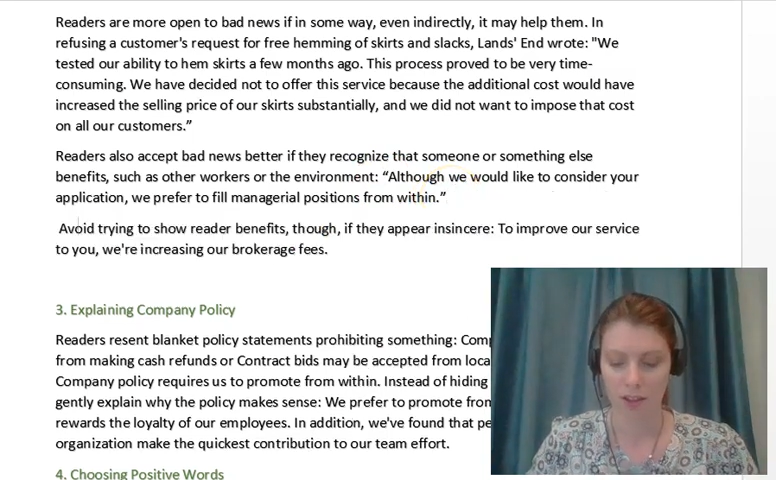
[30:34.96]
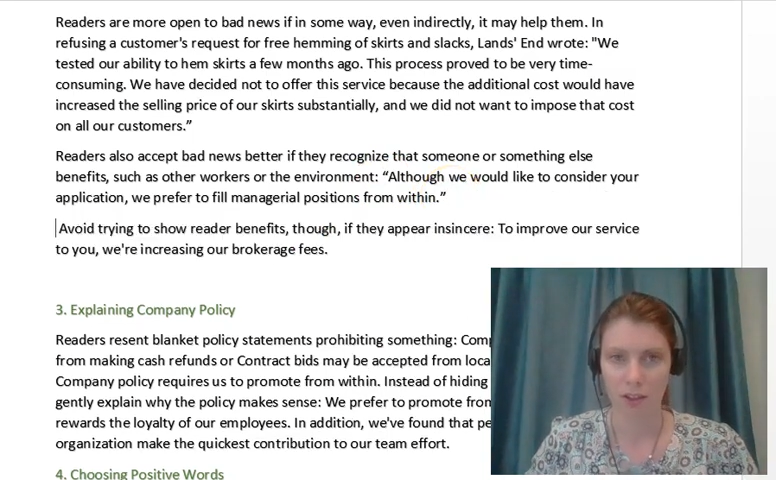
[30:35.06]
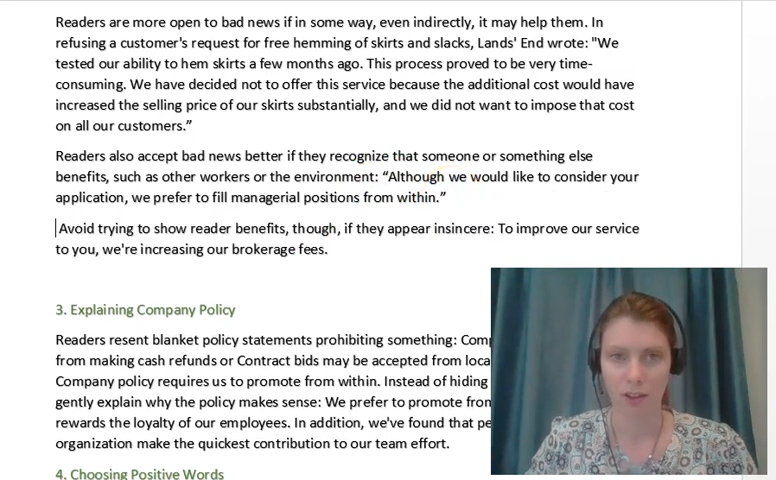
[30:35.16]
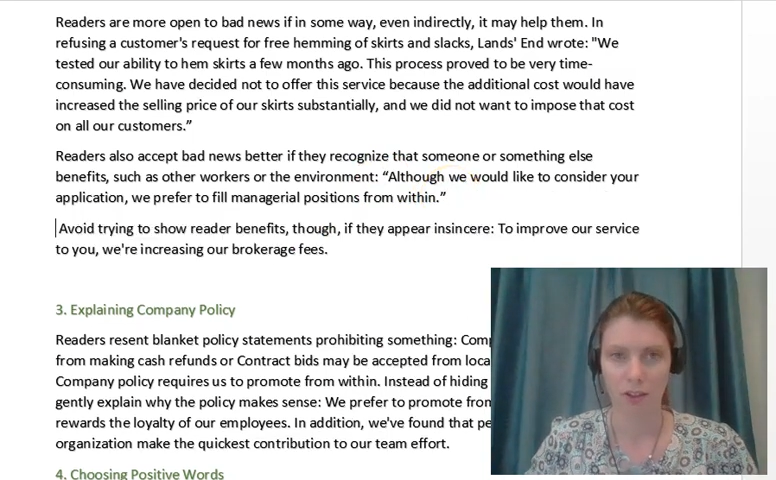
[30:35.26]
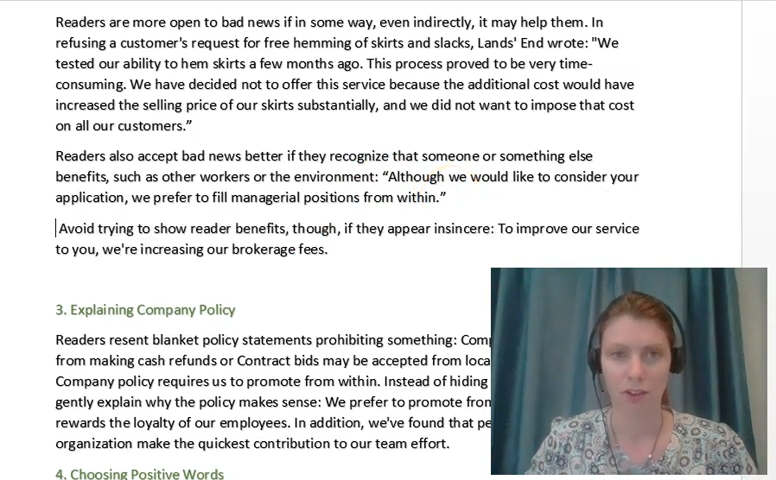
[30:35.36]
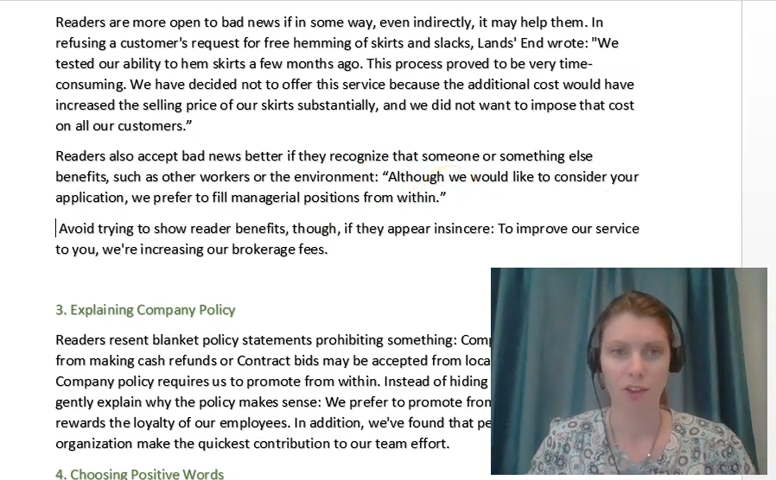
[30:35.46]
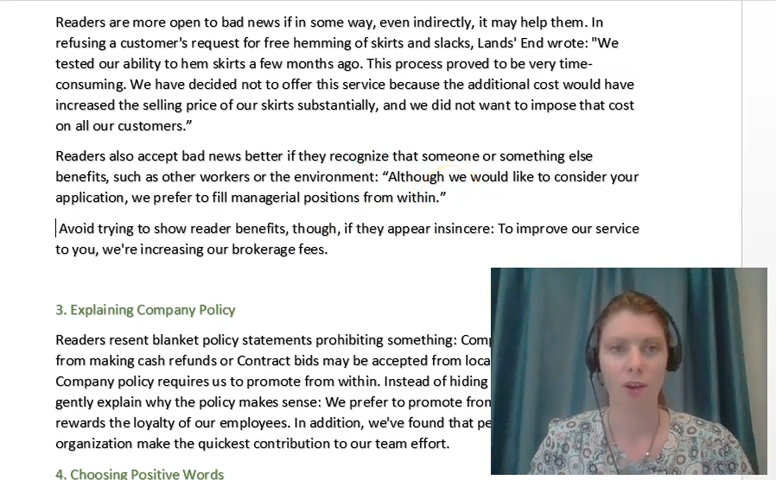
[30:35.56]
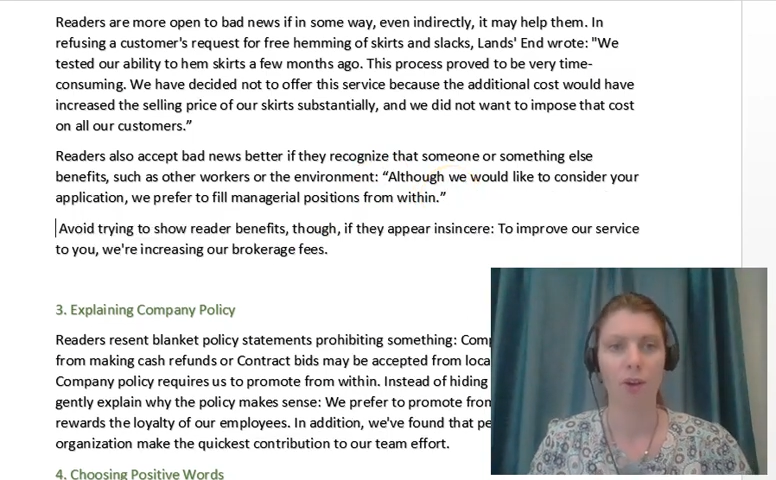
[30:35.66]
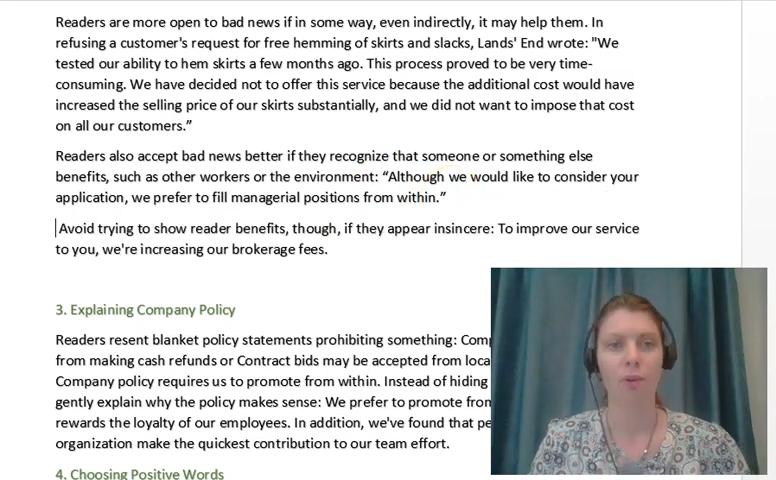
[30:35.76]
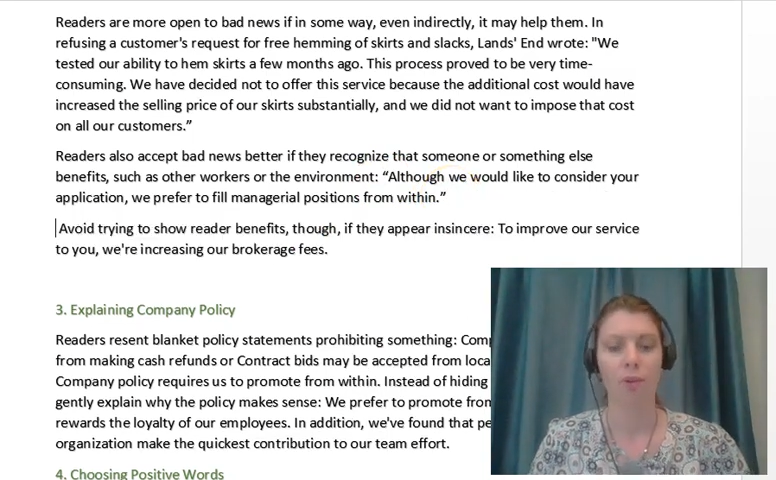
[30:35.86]

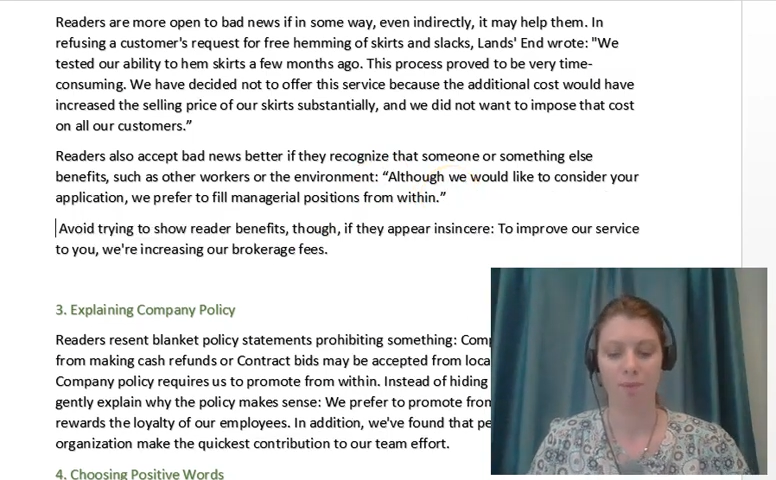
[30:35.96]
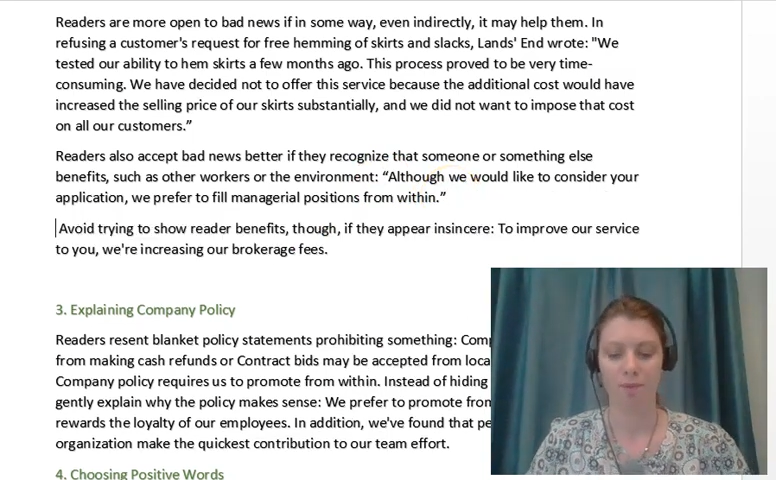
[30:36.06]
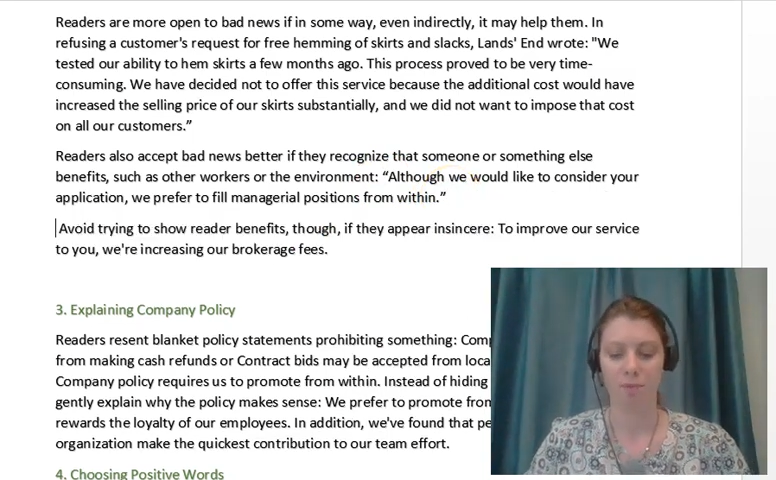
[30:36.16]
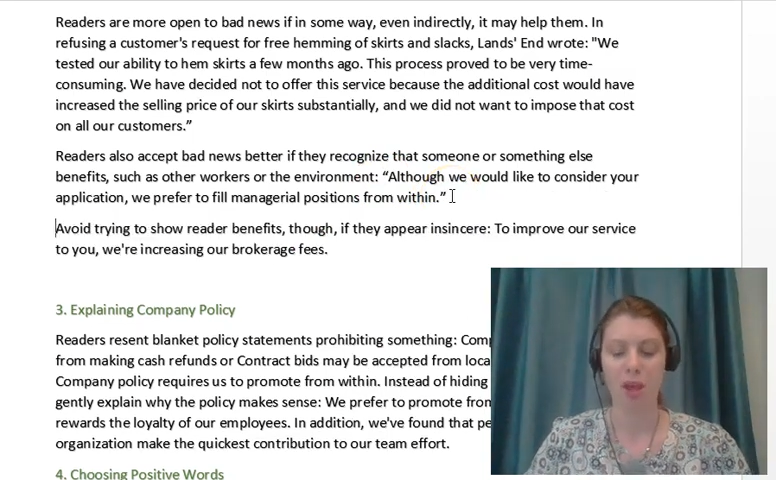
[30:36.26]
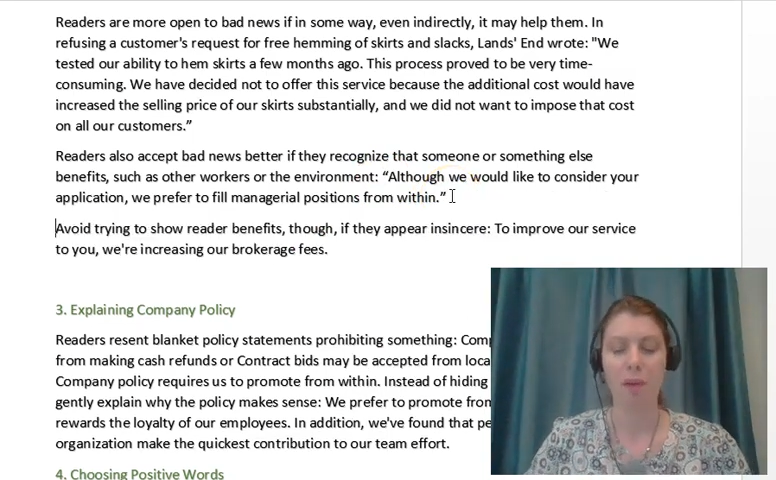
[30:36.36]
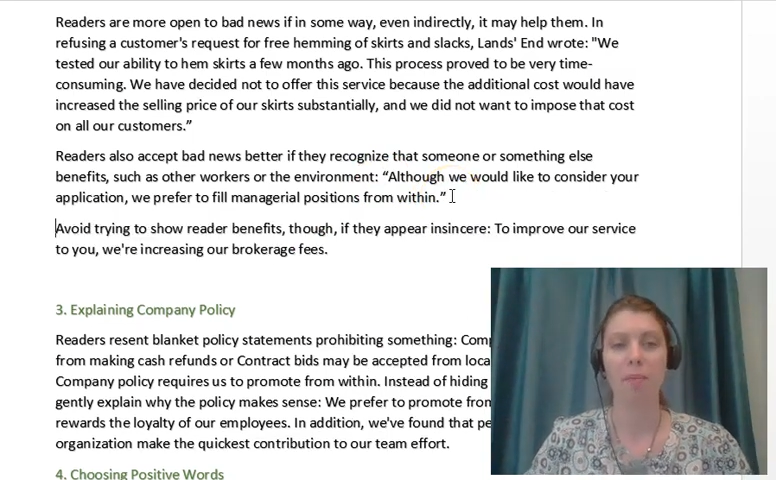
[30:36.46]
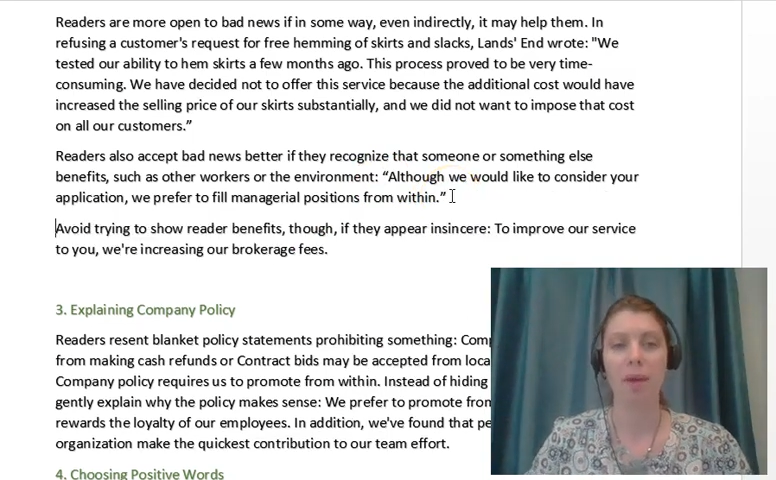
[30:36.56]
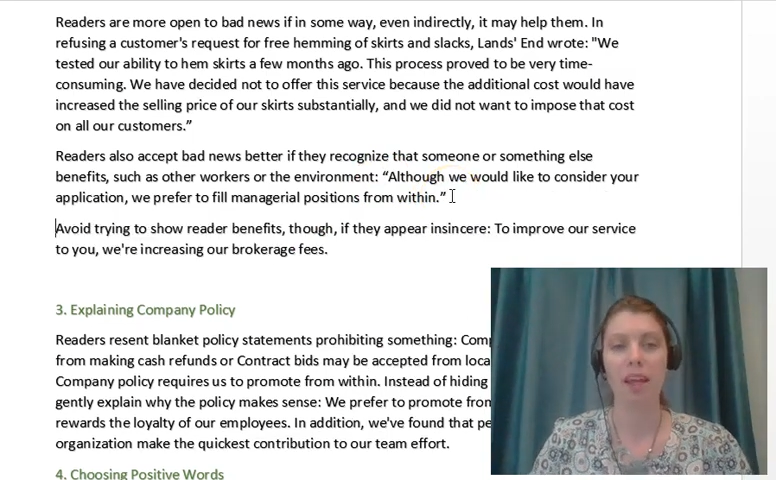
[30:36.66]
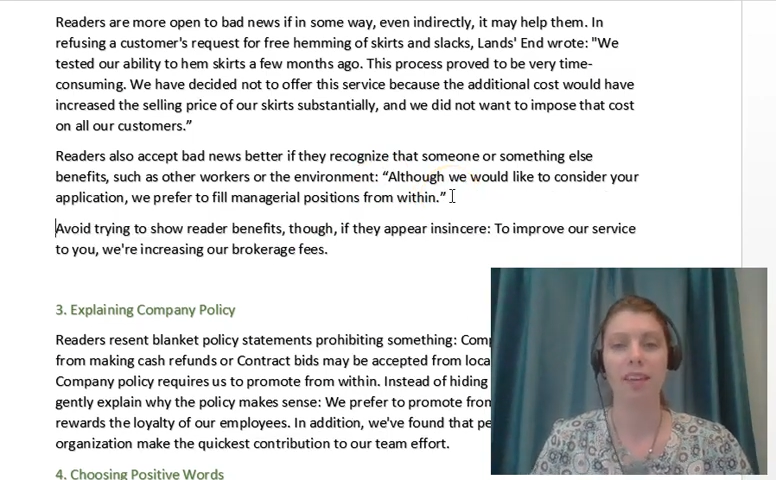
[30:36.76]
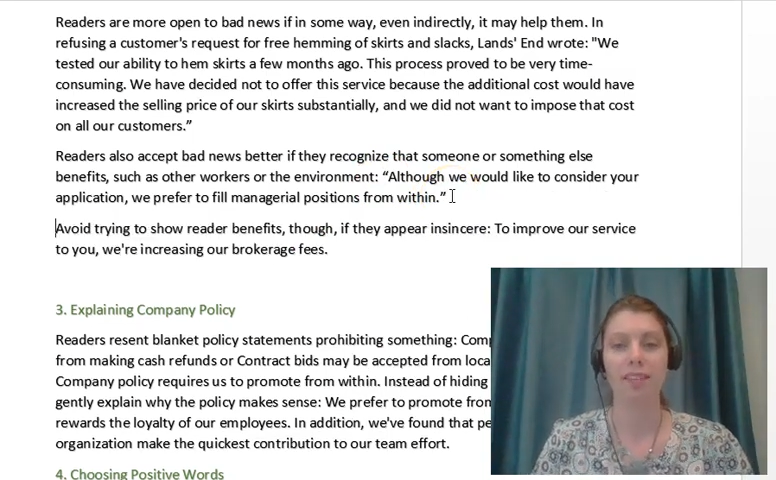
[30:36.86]
So people
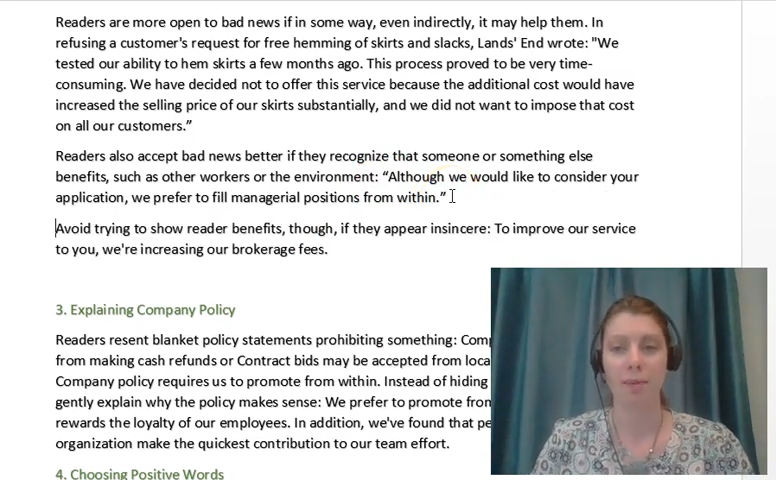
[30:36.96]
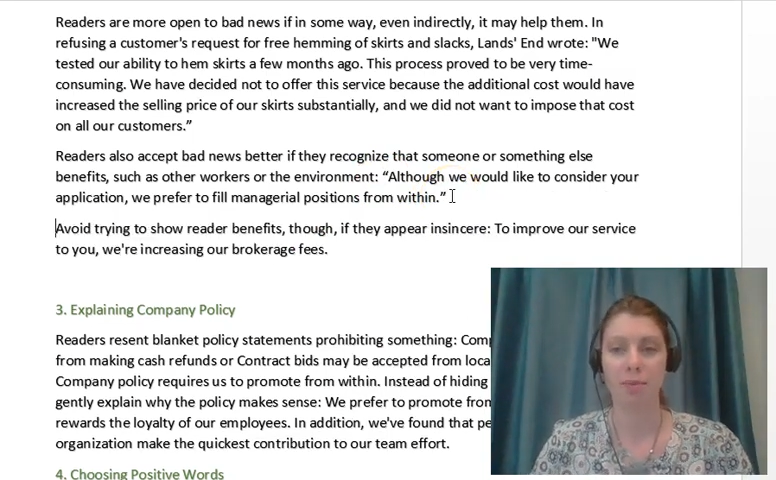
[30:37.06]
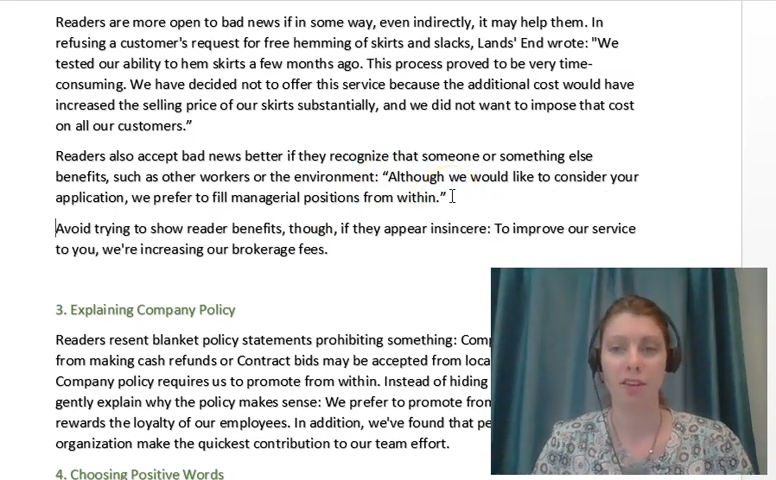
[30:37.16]
might accept